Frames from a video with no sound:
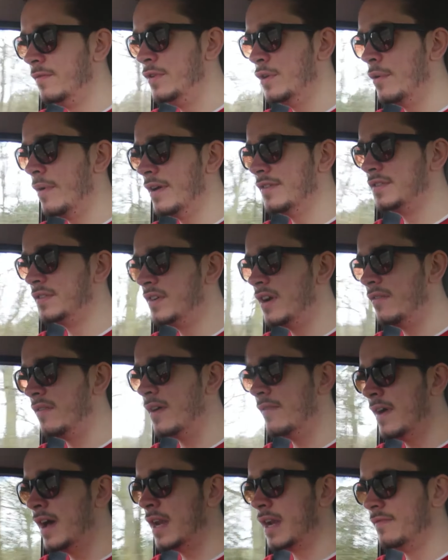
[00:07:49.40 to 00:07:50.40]
few hours of
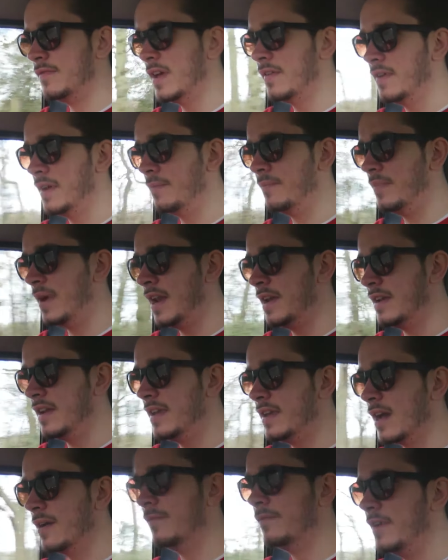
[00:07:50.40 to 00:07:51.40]
driving I've had, I've never had
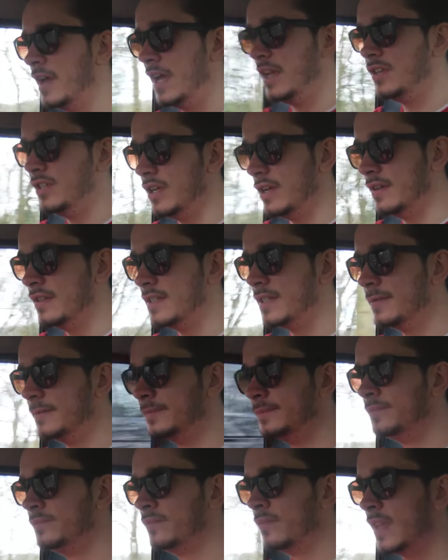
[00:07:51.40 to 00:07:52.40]
any comfort issues.
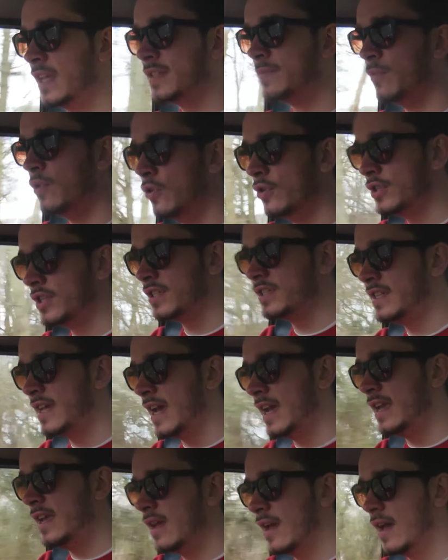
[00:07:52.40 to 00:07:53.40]
It's more just
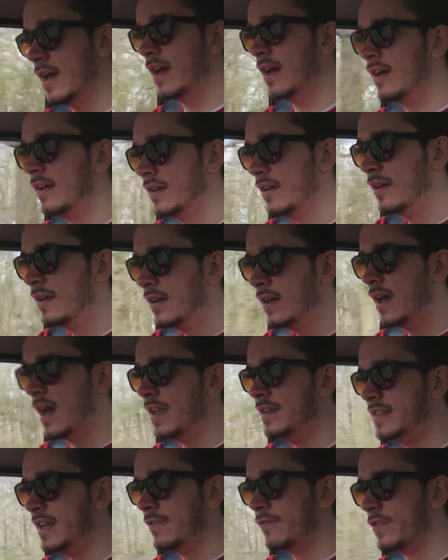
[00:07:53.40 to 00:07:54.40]

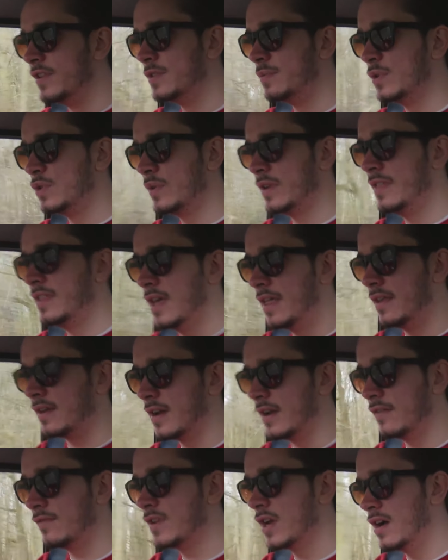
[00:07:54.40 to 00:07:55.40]
a difference between the other
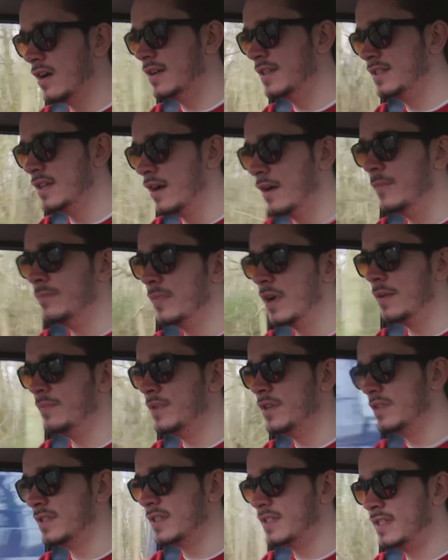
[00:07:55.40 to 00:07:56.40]
kind of cars that
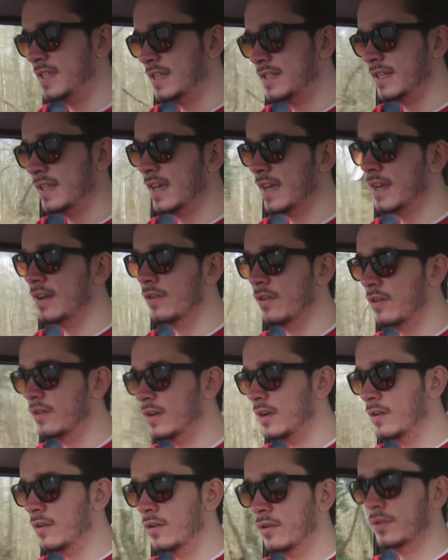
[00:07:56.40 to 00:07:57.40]
I'm used to sitting in or
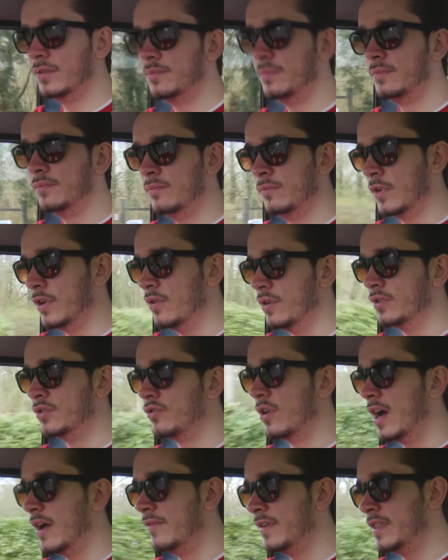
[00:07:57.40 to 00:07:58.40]

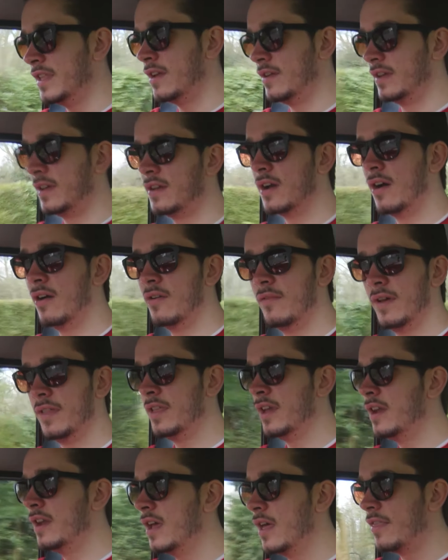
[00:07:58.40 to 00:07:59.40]
not driving. The
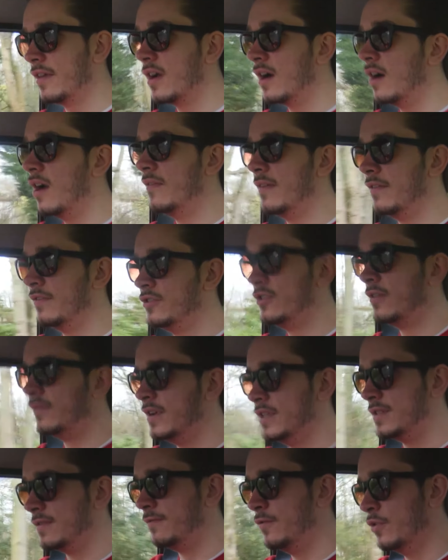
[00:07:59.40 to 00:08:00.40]
only other car I've ever
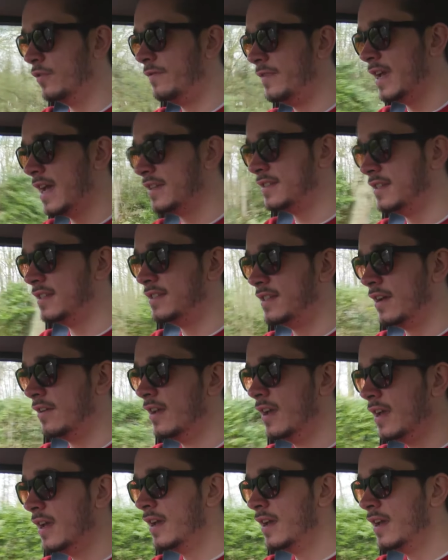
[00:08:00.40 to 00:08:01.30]
driven is a Ford Fiesta, so